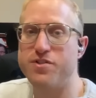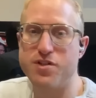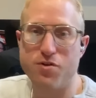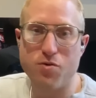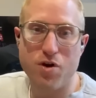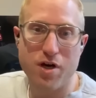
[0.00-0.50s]

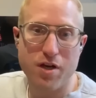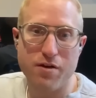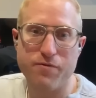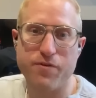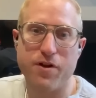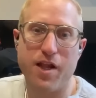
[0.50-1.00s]
01
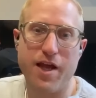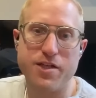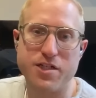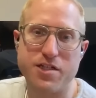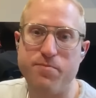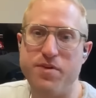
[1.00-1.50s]
for like
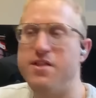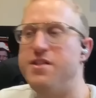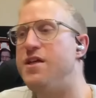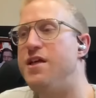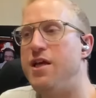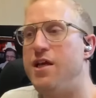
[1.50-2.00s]

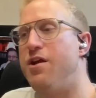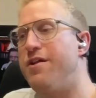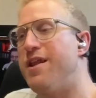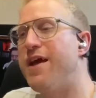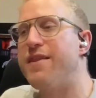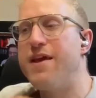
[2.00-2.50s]
ChatGPT.
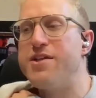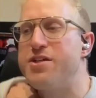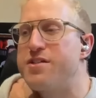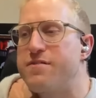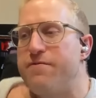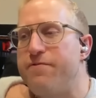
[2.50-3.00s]
Like they
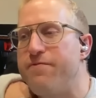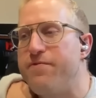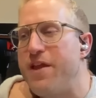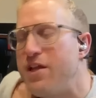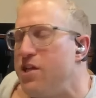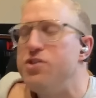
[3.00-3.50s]

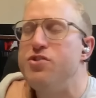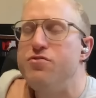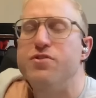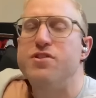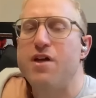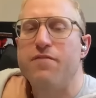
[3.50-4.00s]
can do
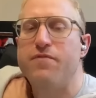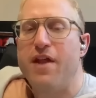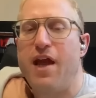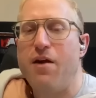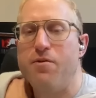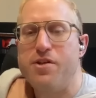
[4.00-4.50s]
stuff
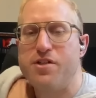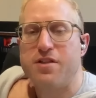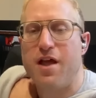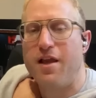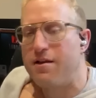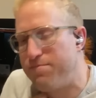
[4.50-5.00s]
now, which is
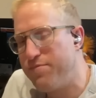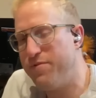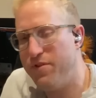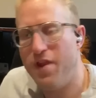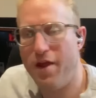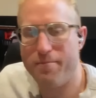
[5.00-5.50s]
like
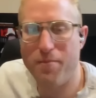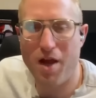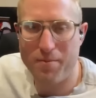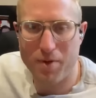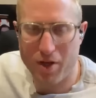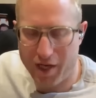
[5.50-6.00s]

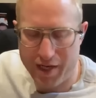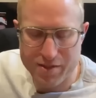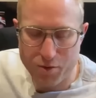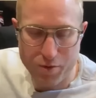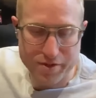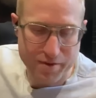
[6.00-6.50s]
mind-boggling. It's
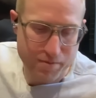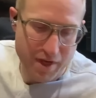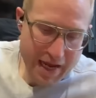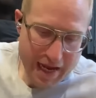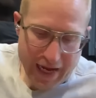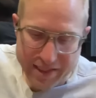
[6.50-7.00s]
awesome.
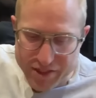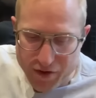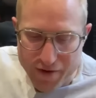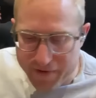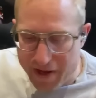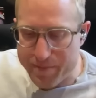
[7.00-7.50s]
And so I
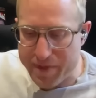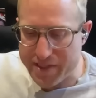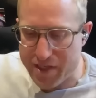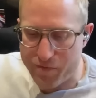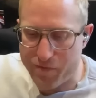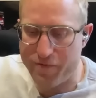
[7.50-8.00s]
found
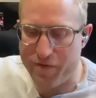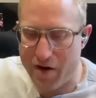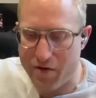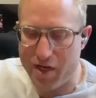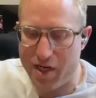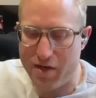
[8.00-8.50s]
myself
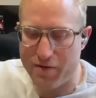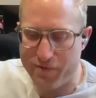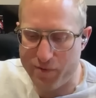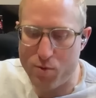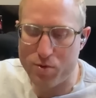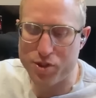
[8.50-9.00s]
very
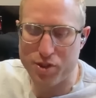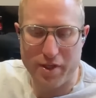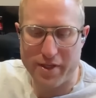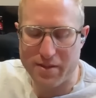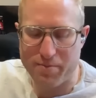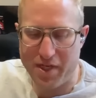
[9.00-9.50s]

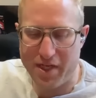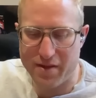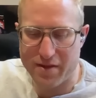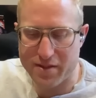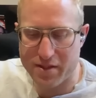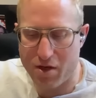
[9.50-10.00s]
fortunate to be in
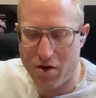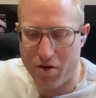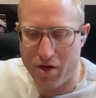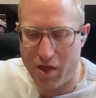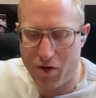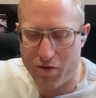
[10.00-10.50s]
this
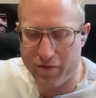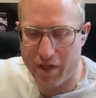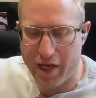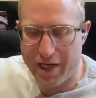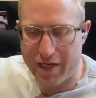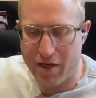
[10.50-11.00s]
scenario of
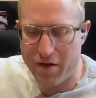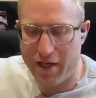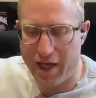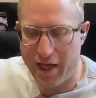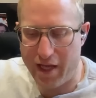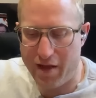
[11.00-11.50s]
like,
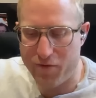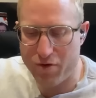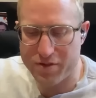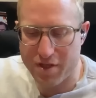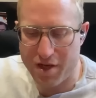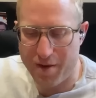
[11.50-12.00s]
okay, I've
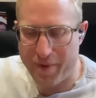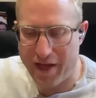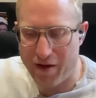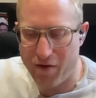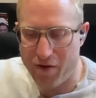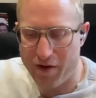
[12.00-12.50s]
got time
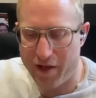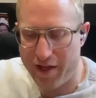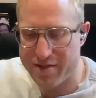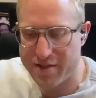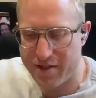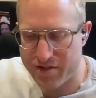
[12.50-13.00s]
out.
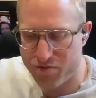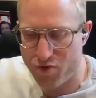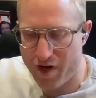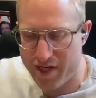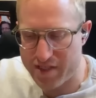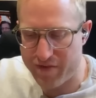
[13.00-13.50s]
It's this
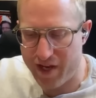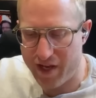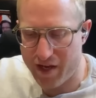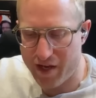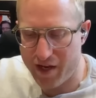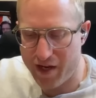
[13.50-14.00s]
rise of
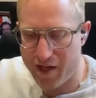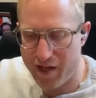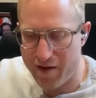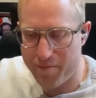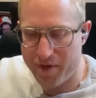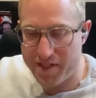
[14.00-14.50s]
AI,
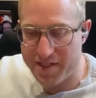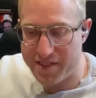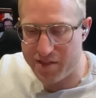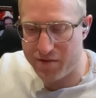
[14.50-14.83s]
but it's still